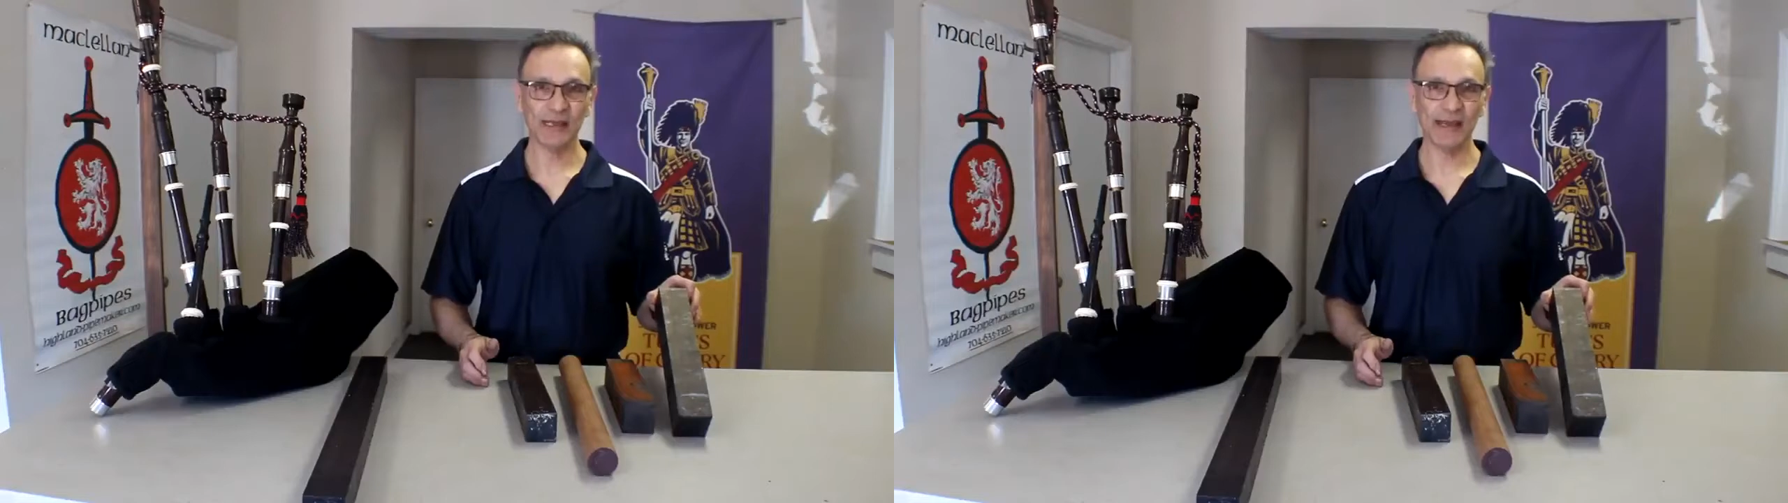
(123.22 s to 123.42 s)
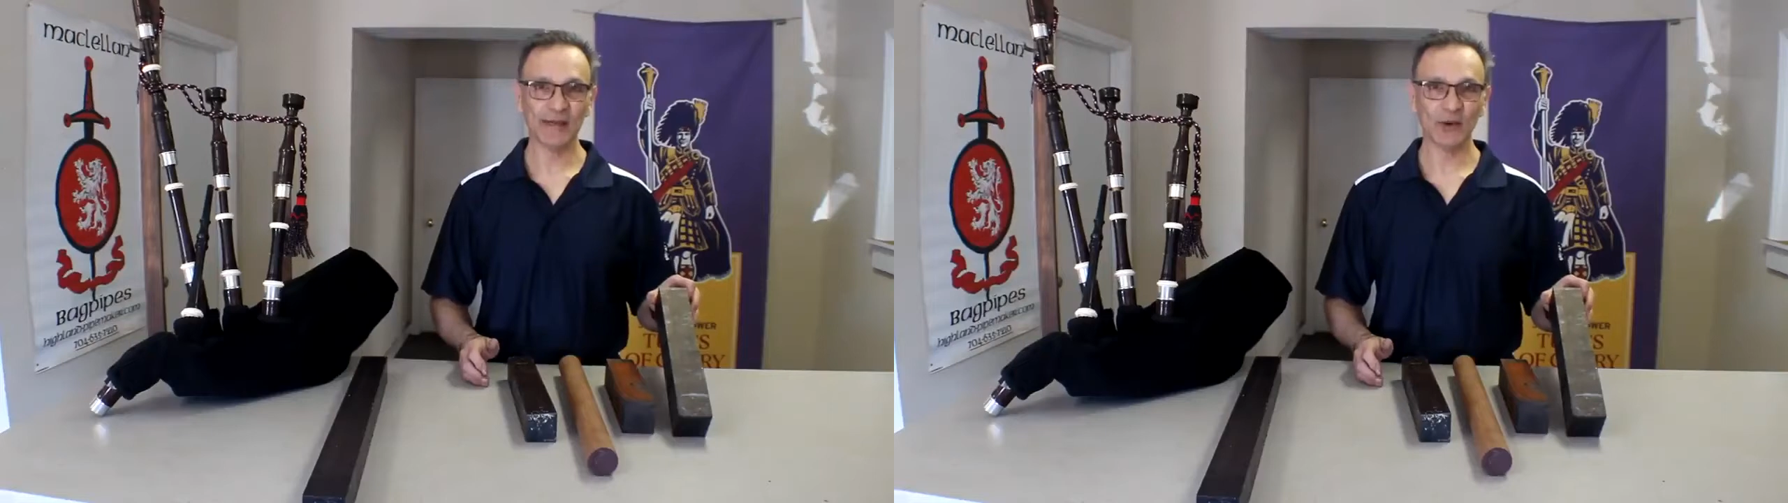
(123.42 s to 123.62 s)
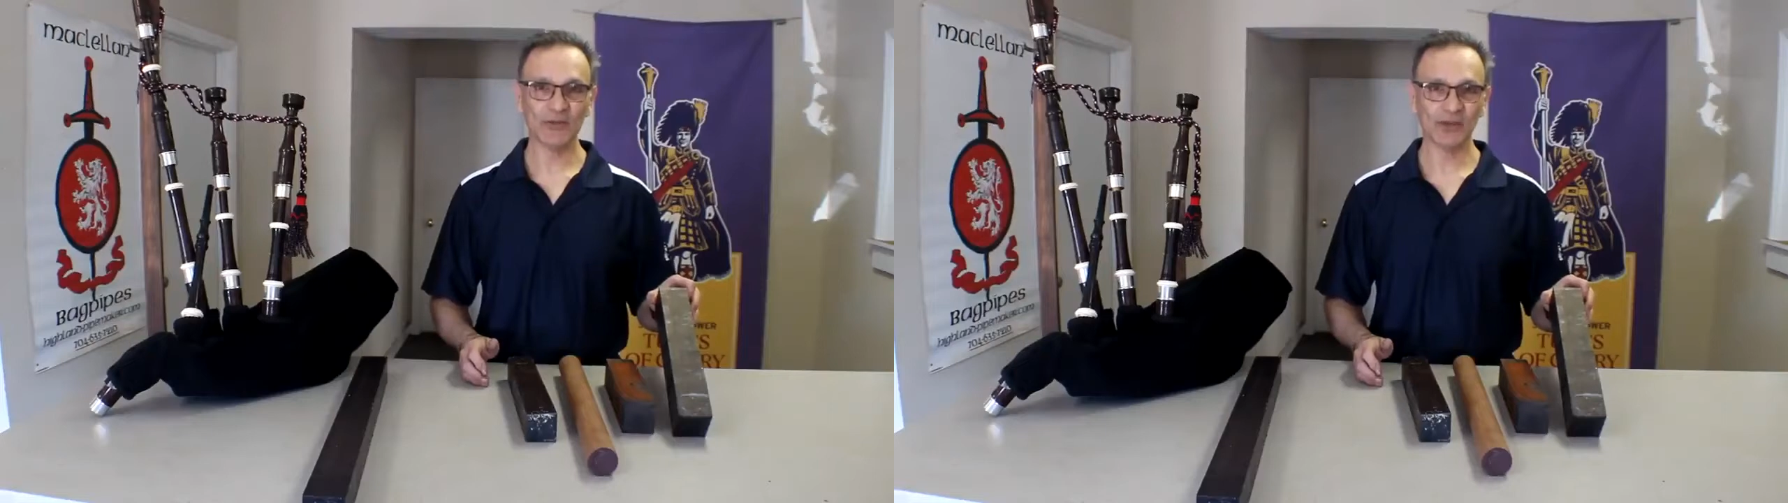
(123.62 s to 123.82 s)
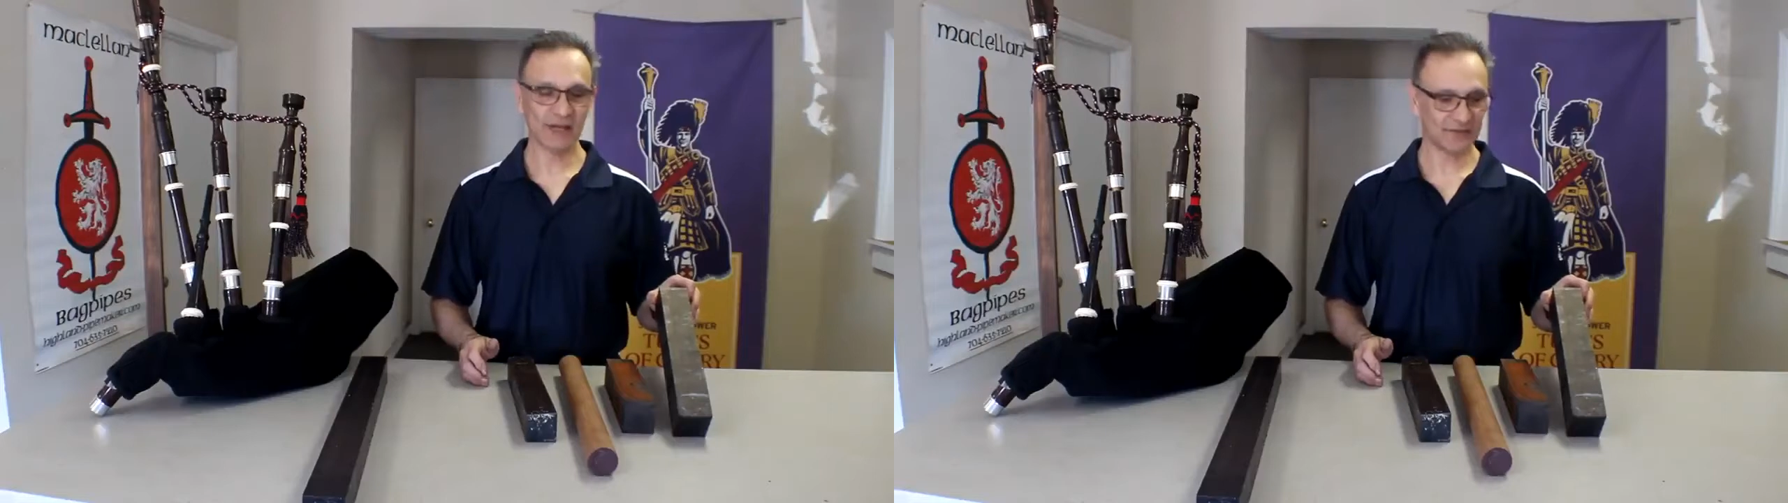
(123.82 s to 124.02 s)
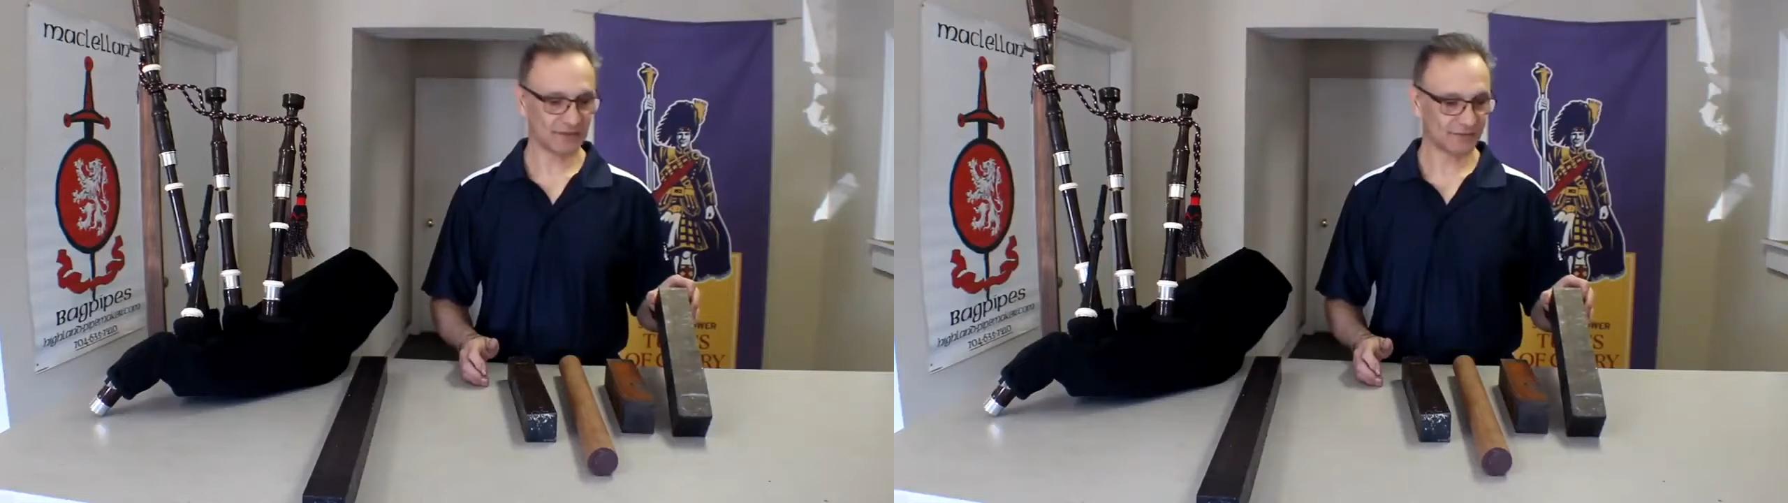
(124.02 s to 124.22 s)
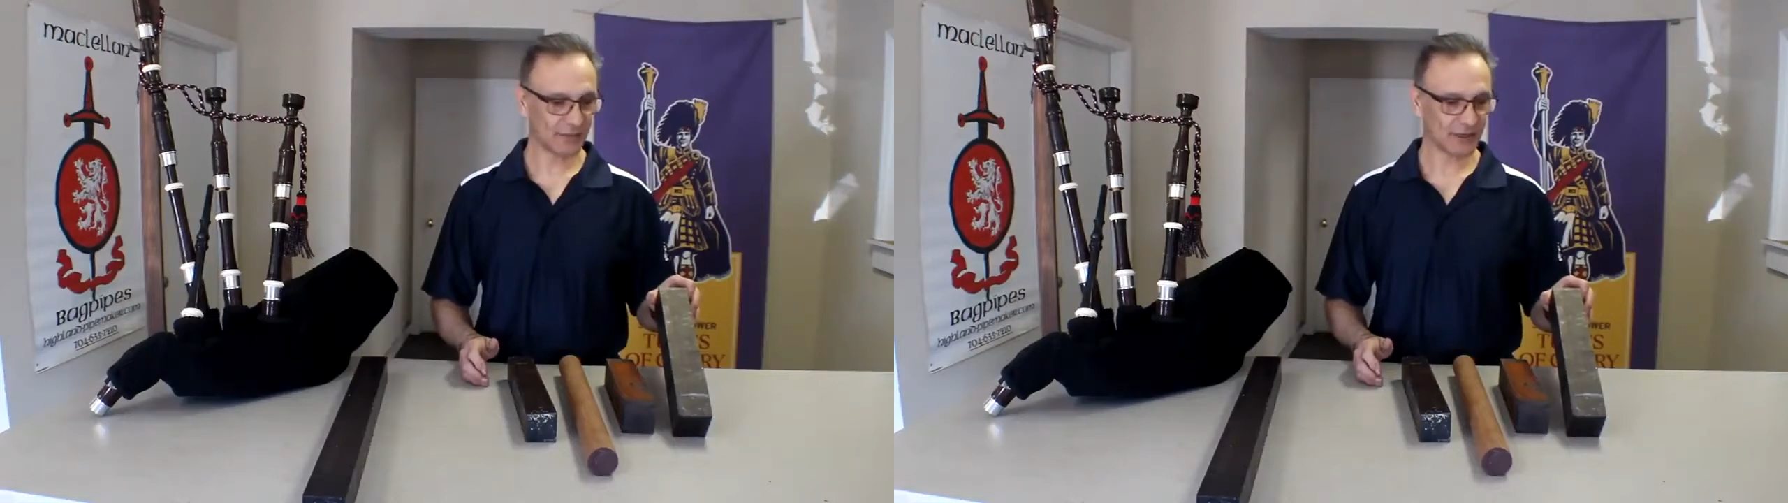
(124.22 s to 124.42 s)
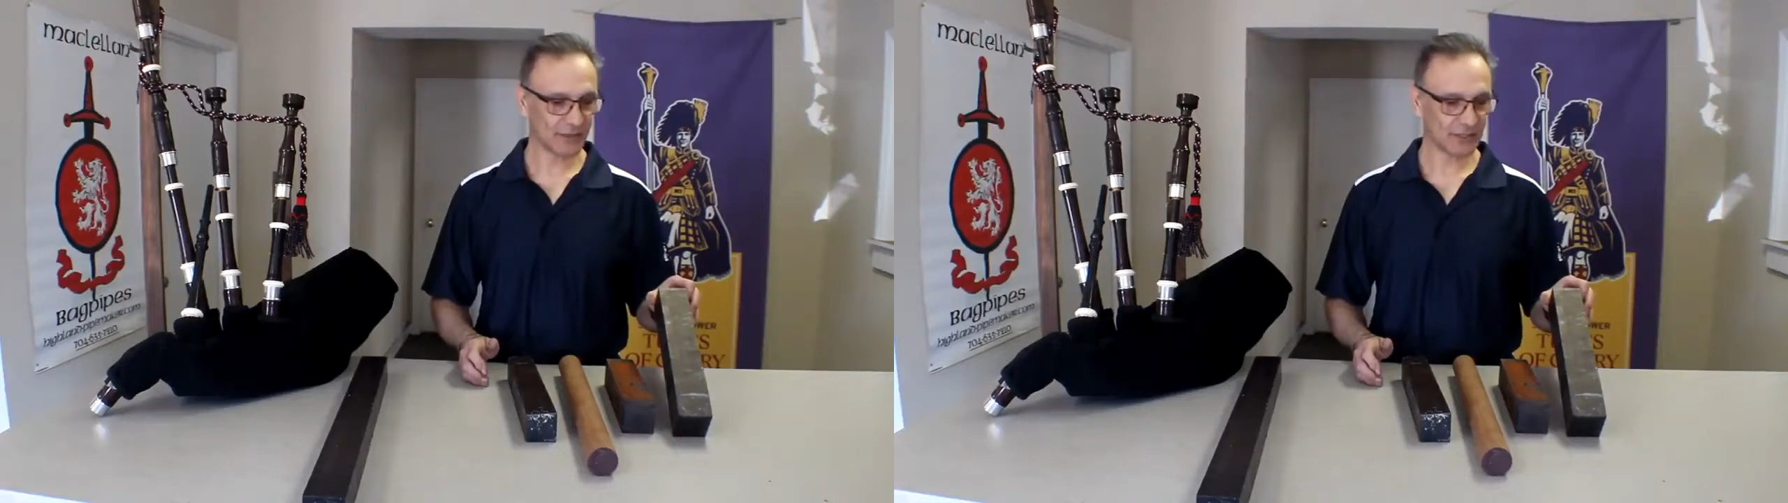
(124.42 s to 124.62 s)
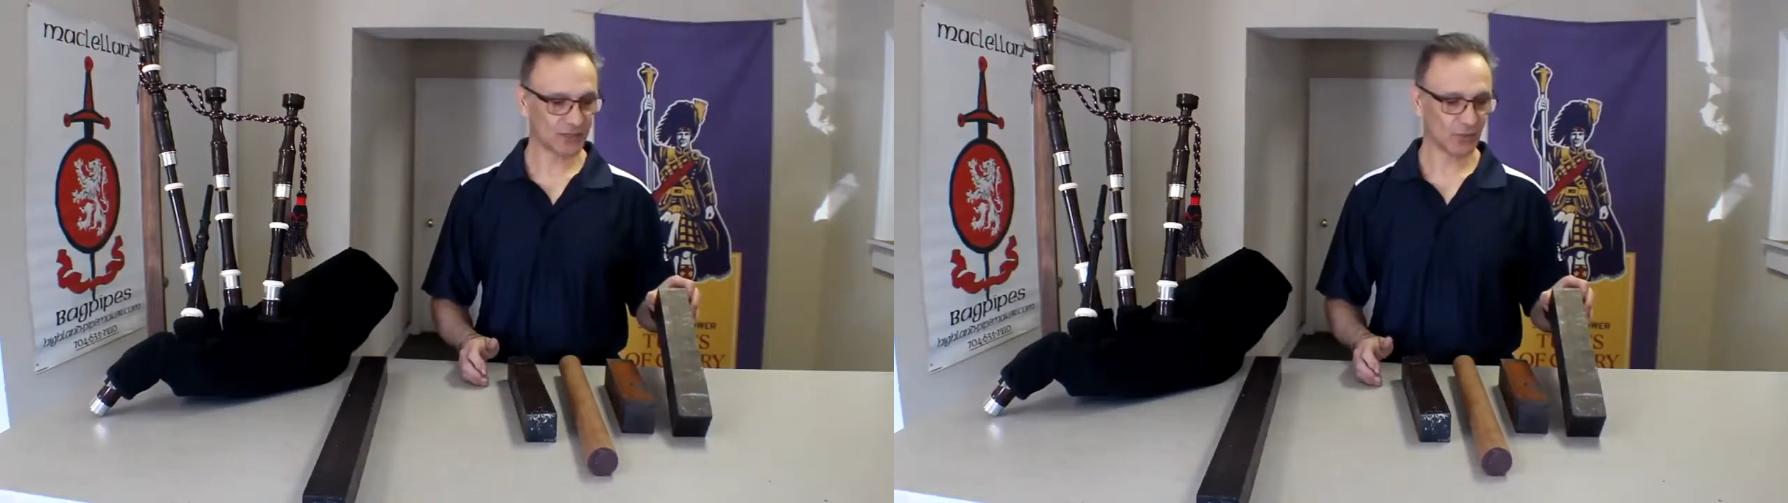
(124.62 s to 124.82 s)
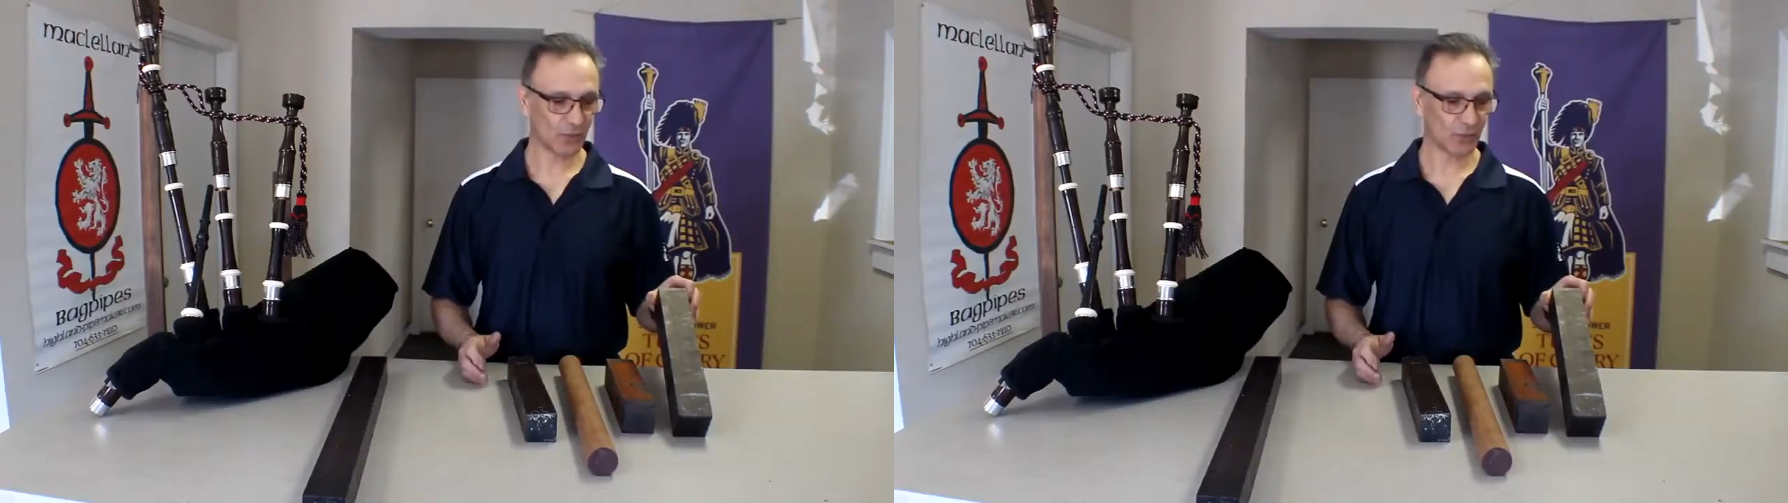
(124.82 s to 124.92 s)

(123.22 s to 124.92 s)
and I also have to have permits